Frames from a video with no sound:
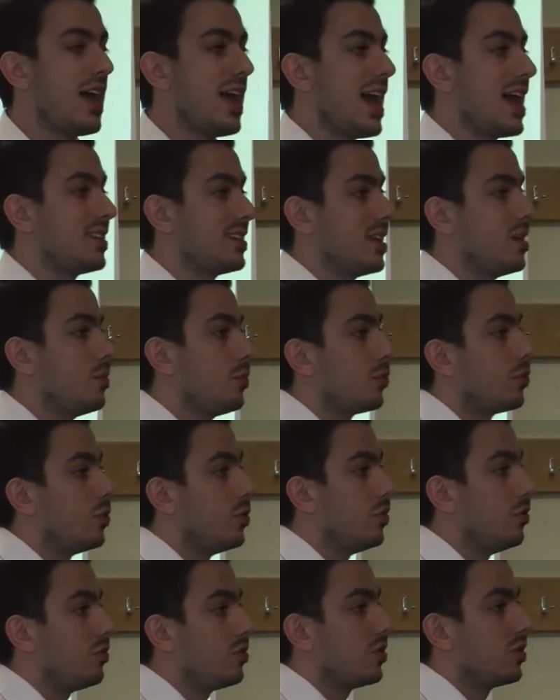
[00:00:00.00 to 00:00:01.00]
has it
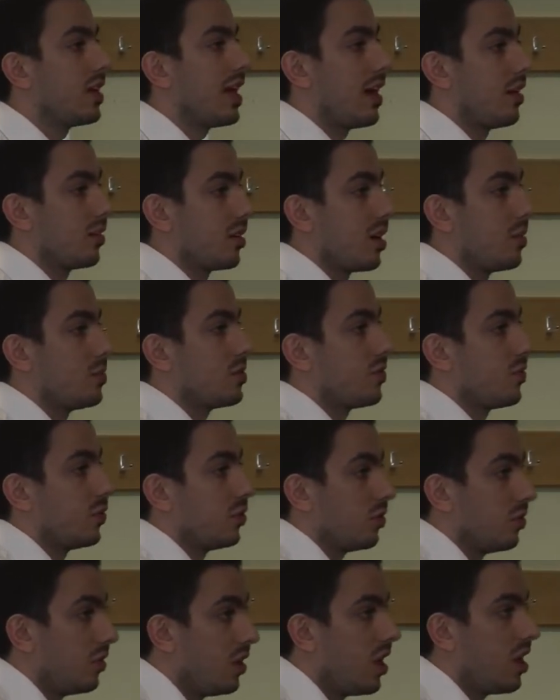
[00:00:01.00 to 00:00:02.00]
improved outcomes for
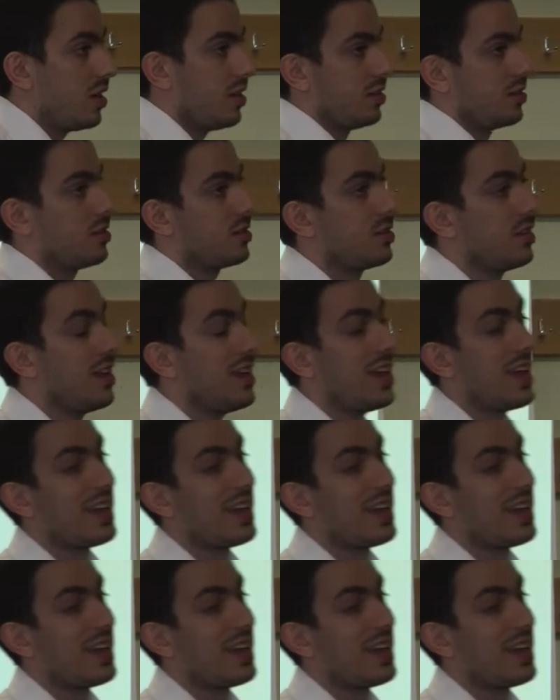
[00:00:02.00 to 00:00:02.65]
your learners?